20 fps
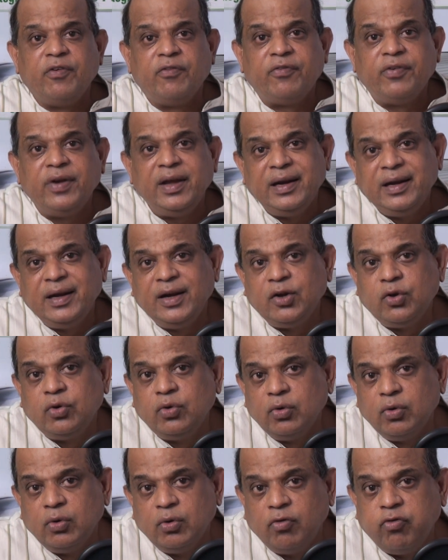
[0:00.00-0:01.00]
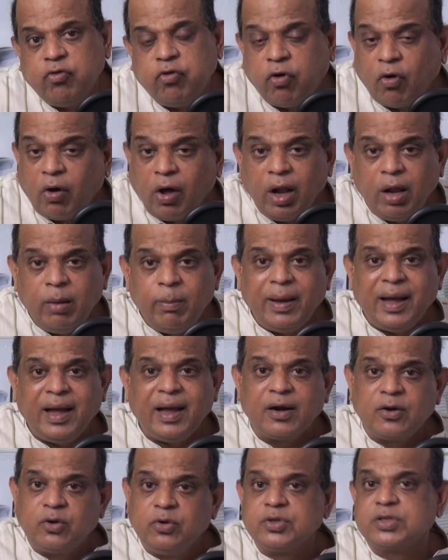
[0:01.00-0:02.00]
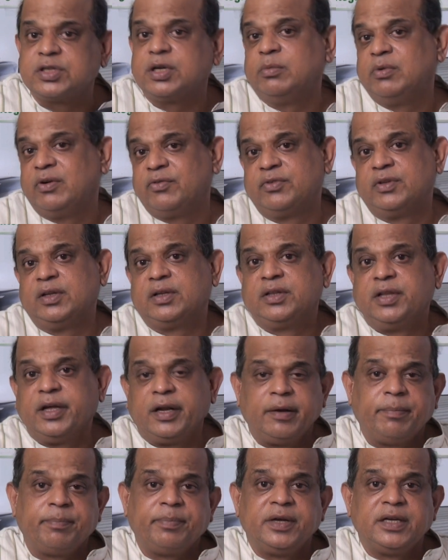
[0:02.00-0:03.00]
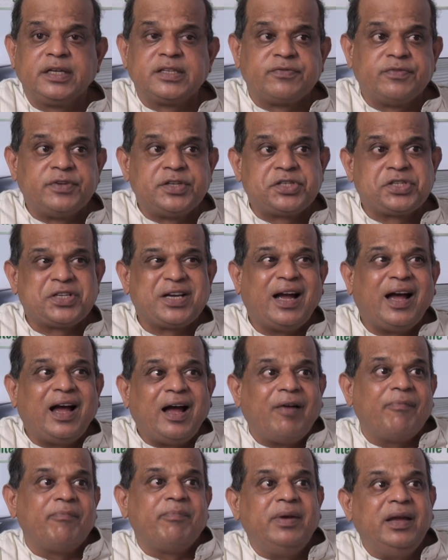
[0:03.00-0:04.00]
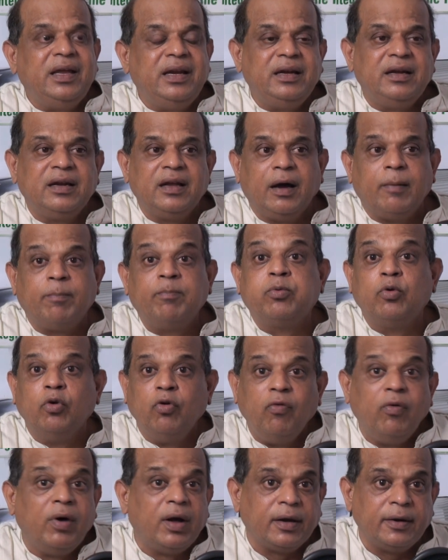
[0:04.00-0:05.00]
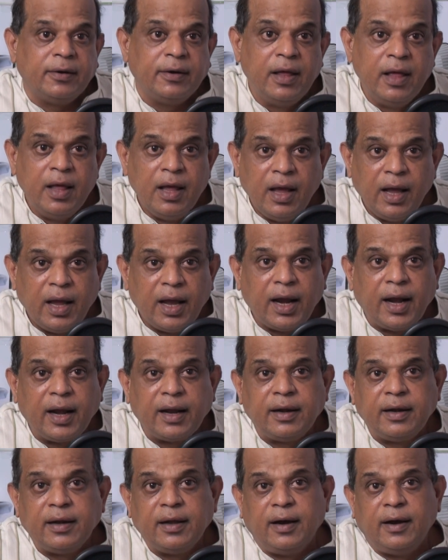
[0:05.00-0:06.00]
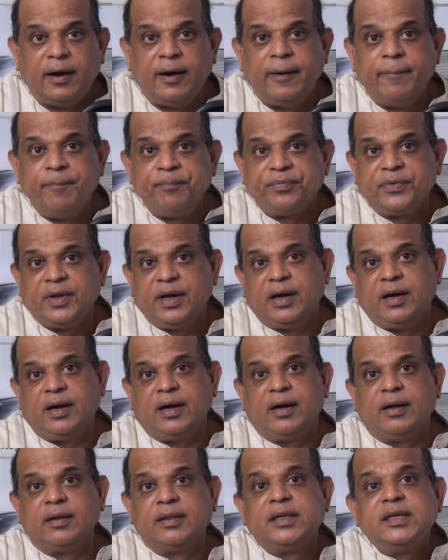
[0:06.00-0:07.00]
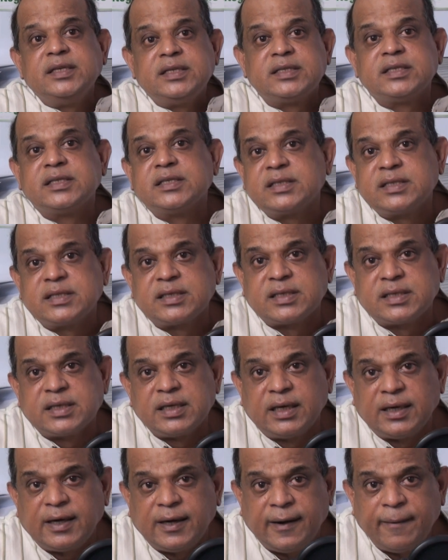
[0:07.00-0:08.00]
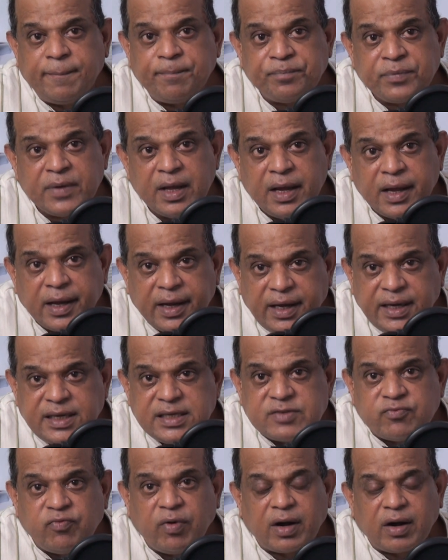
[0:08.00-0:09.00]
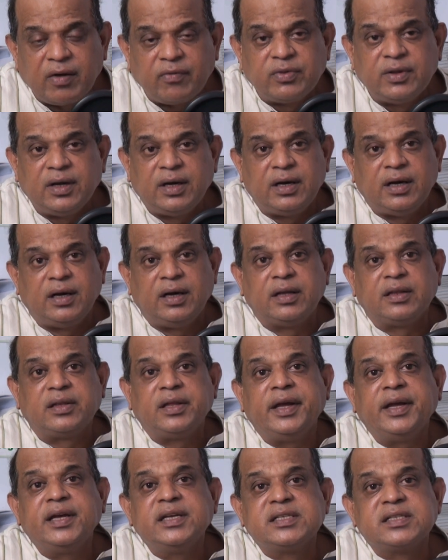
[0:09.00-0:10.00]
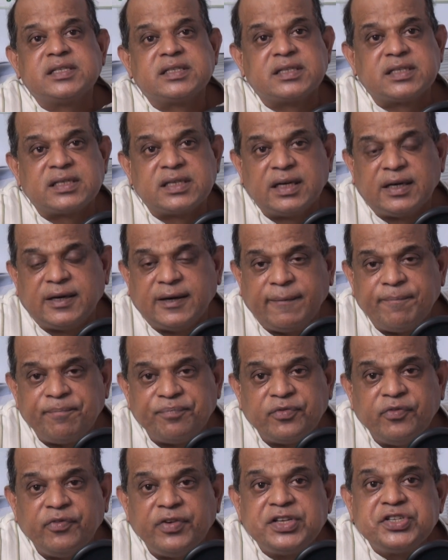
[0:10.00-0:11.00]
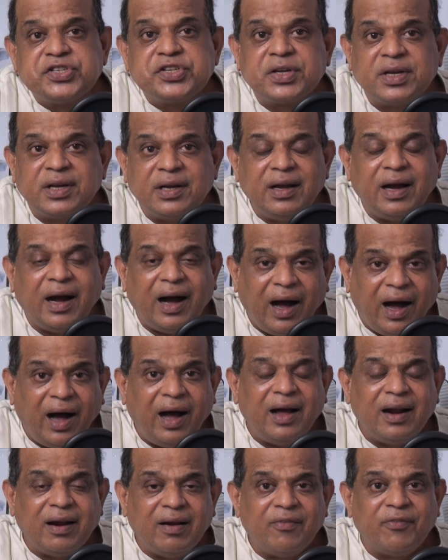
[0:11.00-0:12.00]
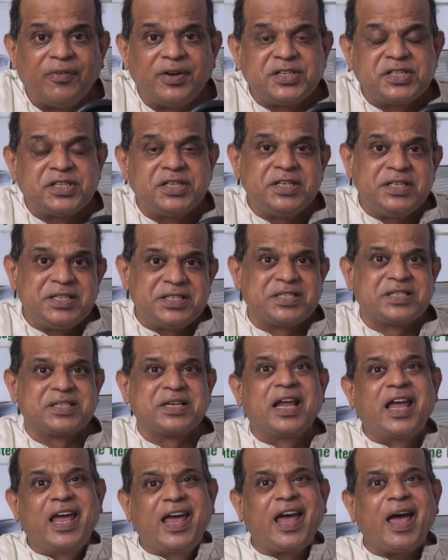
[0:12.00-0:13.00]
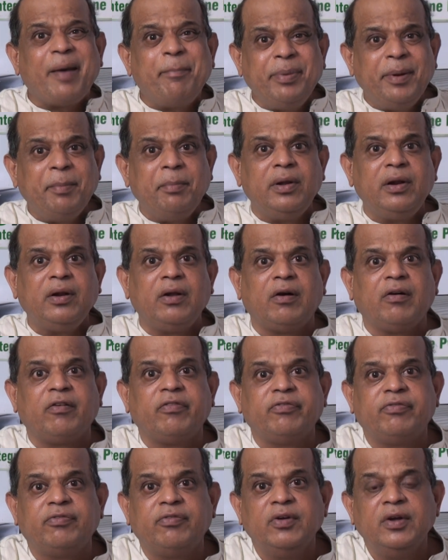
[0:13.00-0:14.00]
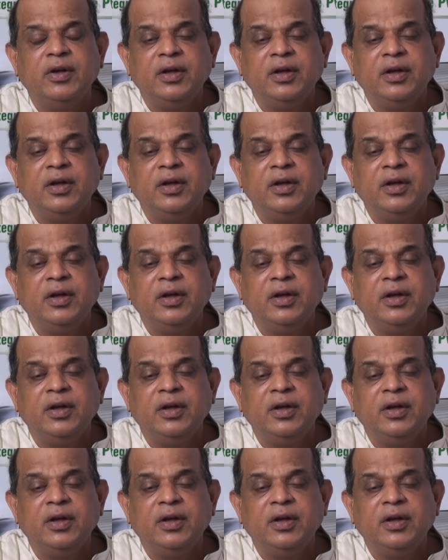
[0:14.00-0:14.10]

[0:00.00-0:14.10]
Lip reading: we need to fall back to some of the therapies which have been proven, and this is one of the things which is capable of